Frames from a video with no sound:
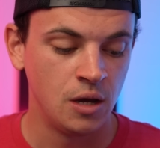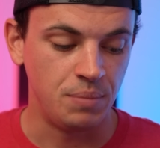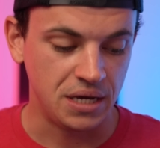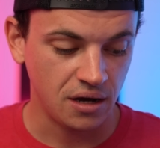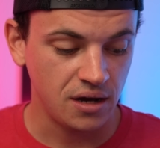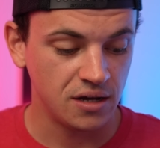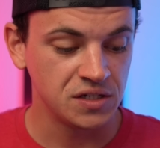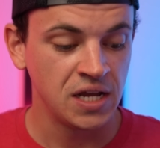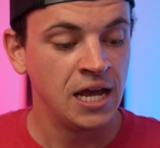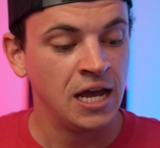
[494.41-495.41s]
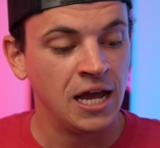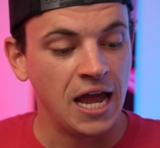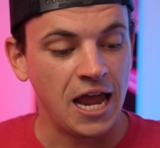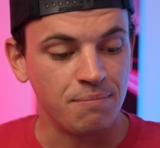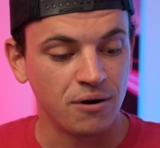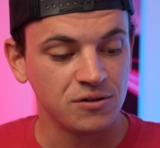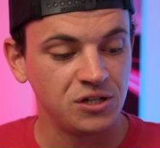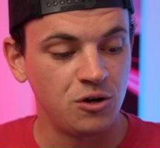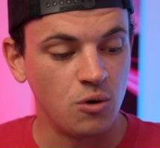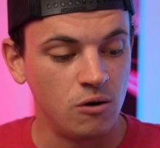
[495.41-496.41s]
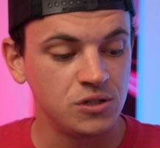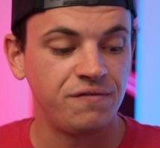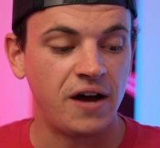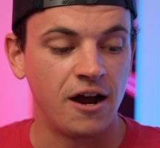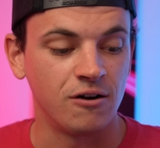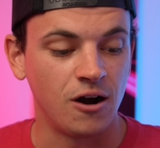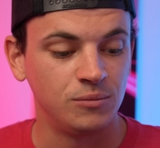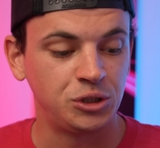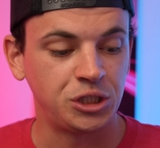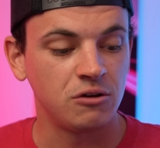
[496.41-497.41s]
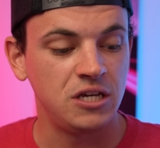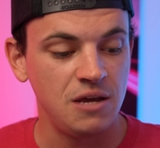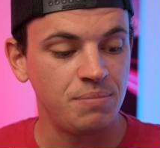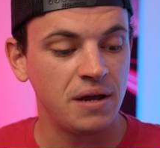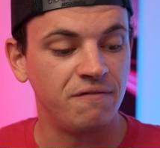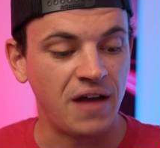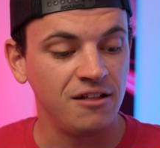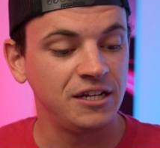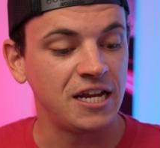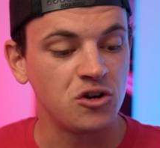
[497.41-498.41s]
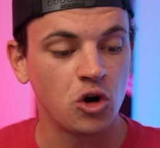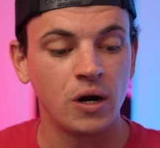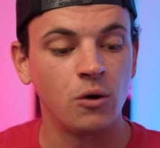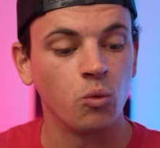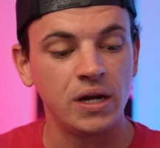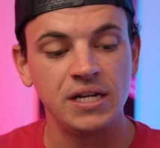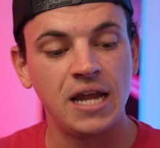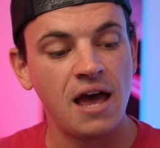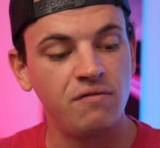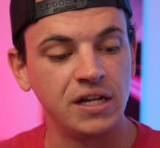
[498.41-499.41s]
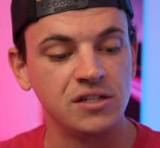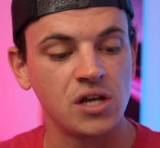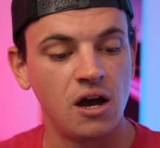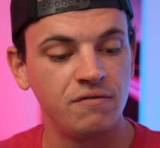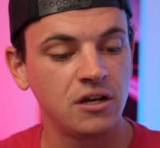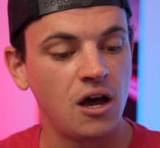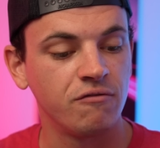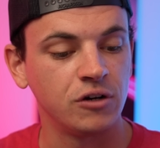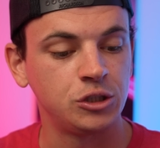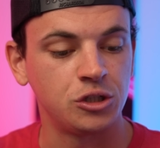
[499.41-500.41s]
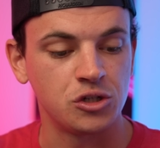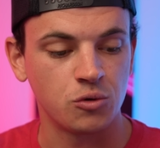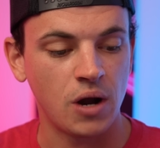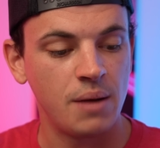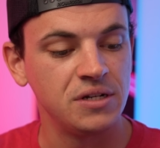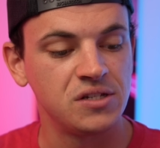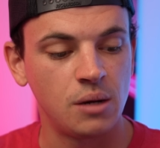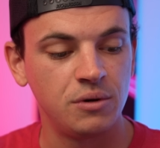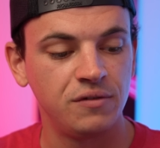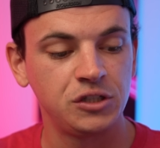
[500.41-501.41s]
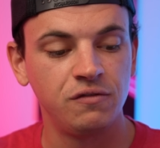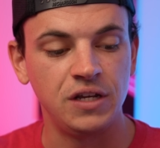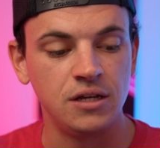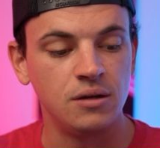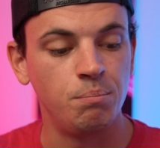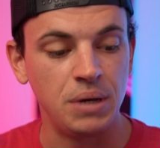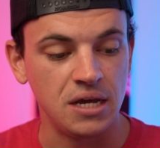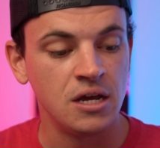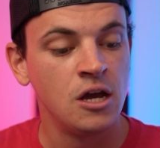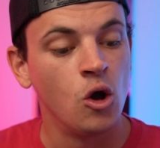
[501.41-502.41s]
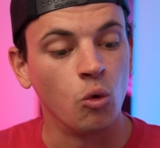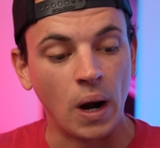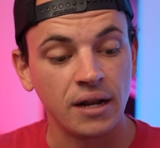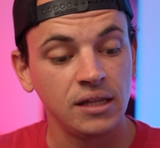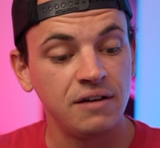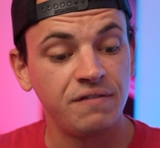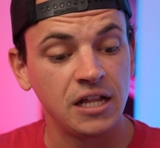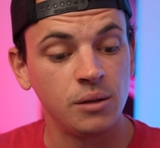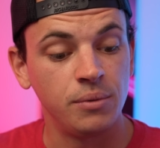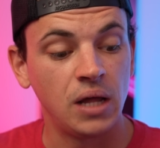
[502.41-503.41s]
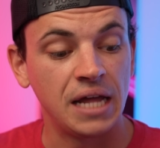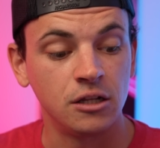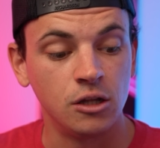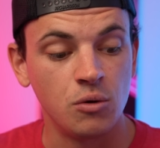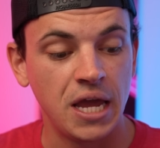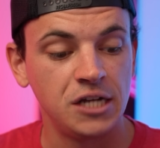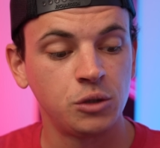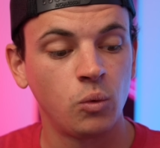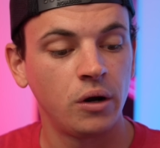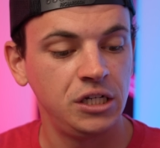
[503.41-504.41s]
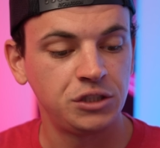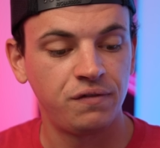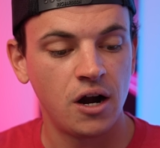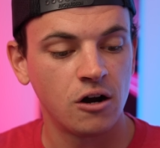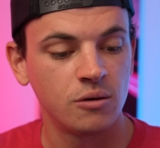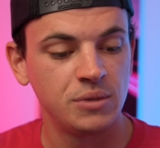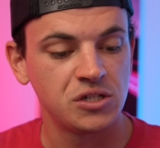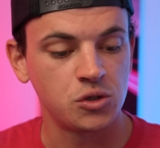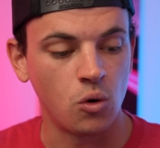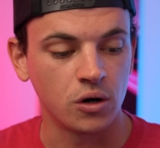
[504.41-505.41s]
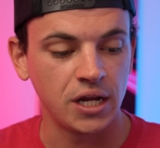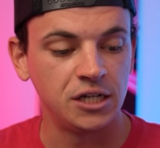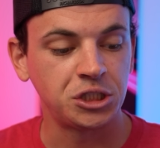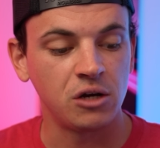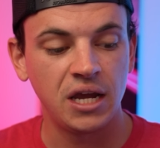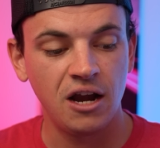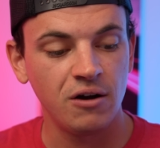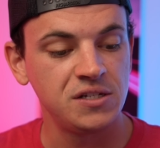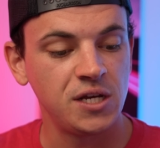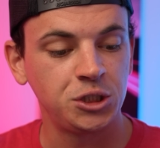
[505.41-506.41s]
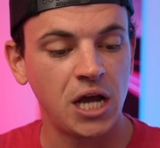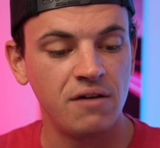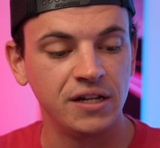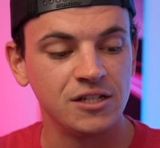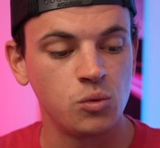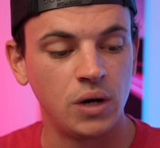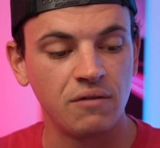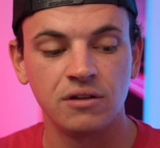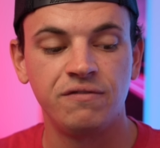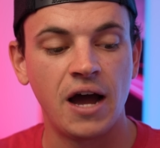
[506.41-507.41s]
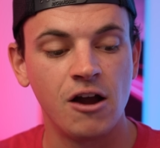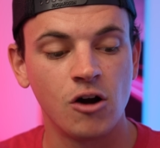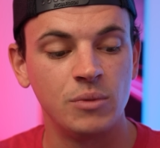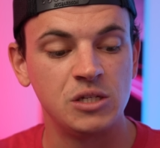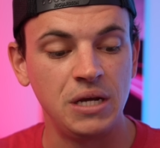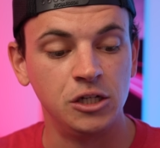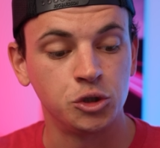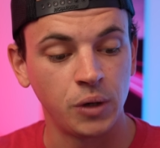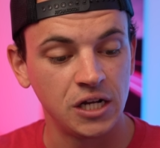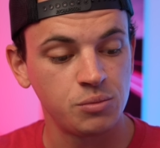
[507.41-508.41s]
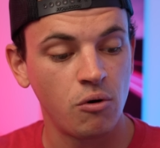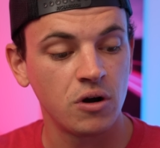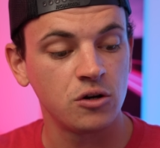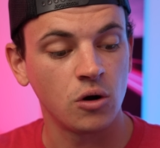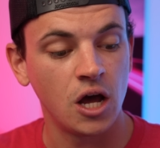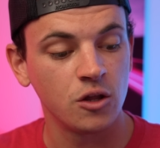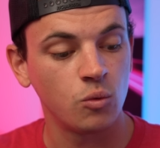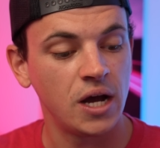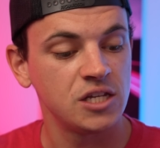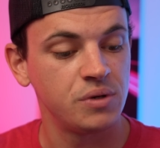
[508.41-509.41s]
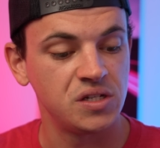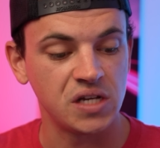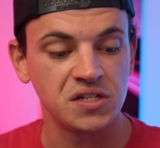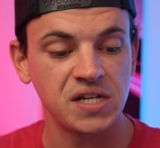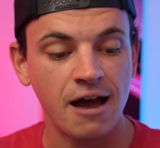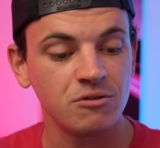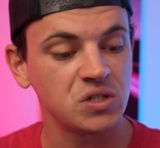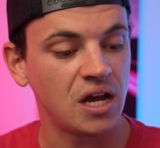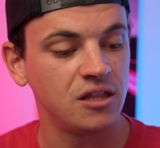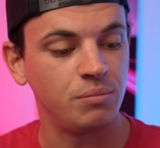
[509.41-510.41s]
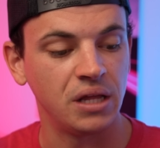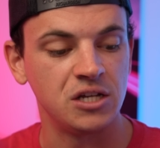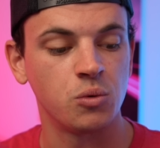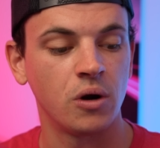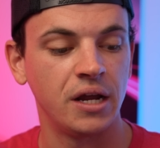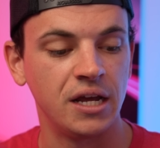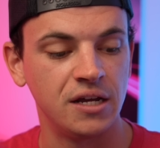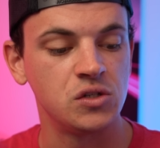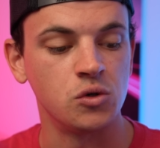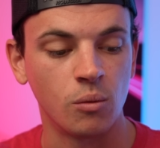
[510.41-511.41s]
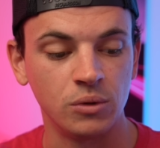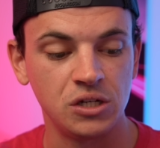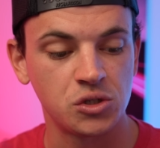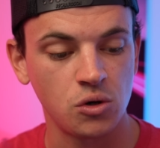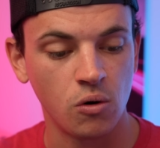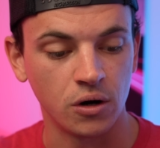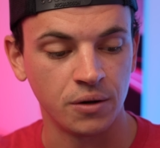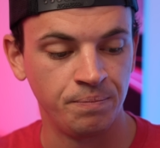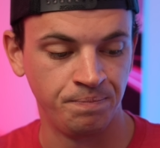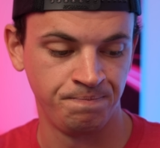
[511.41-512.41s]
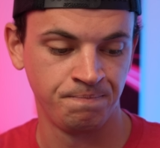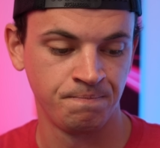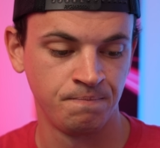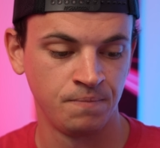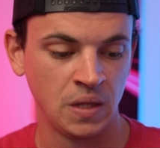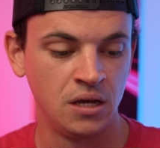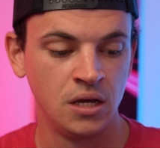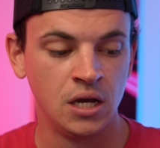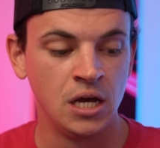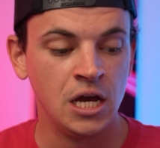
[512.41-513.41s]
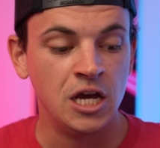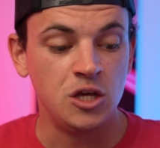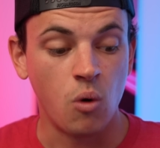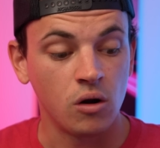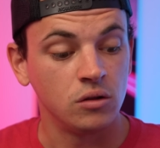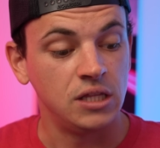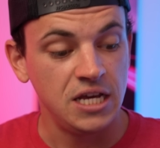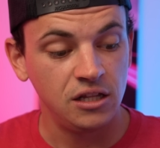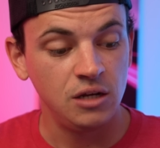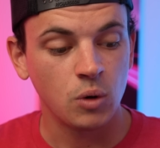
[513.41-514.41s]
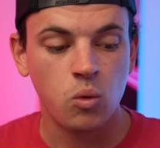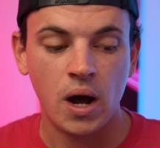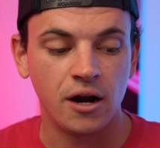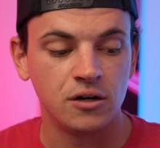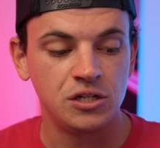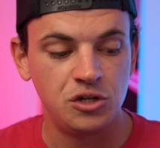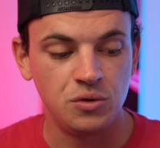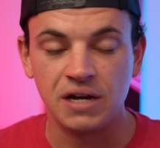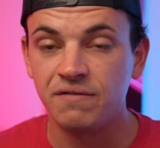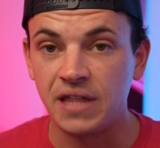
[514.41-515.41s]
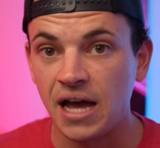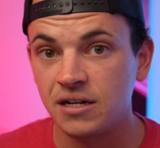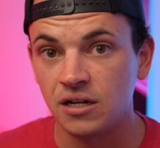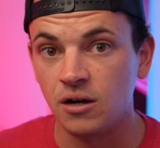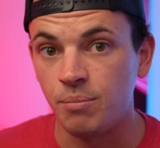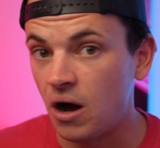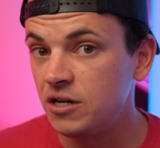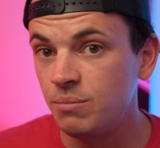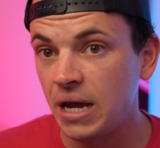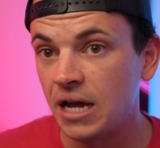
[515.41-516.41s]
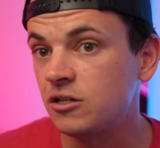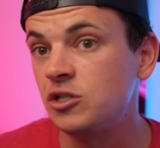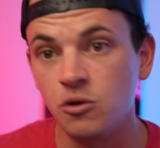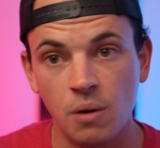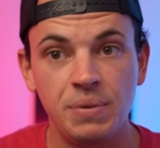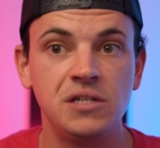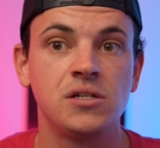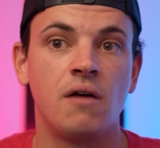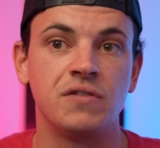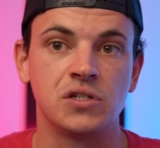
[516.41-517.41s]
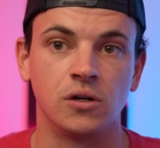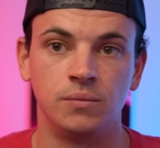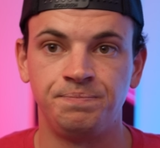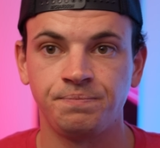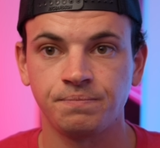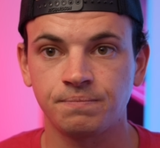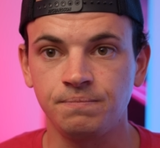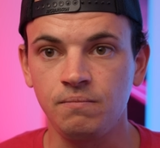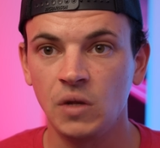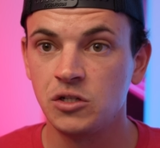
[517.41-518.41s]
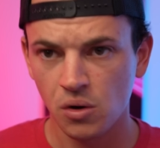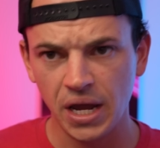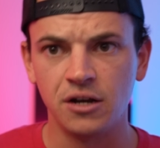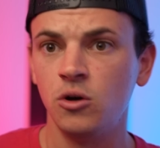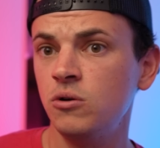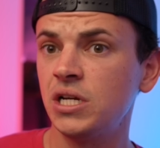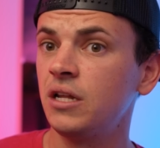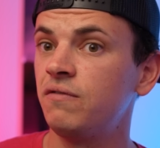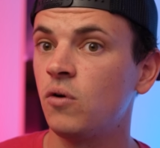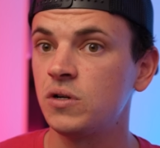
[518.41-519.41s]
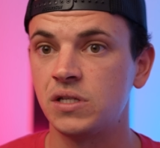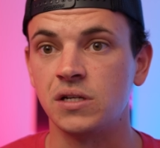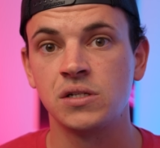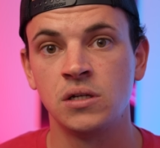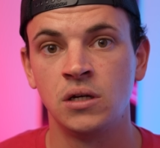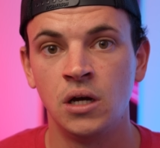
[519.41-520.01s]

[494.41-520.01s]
Because a person who owns a firearm shall keep valid and current written evidence of the coverage described in subdivision v- B readily available at the location where each firearm is stored and shall carry such evidence whenever the firearm is being transported or otherwise possessed outside the place where it is normally stored. You are legally required to give that upon demand to a peace officer. So, again, who's going to enforce this?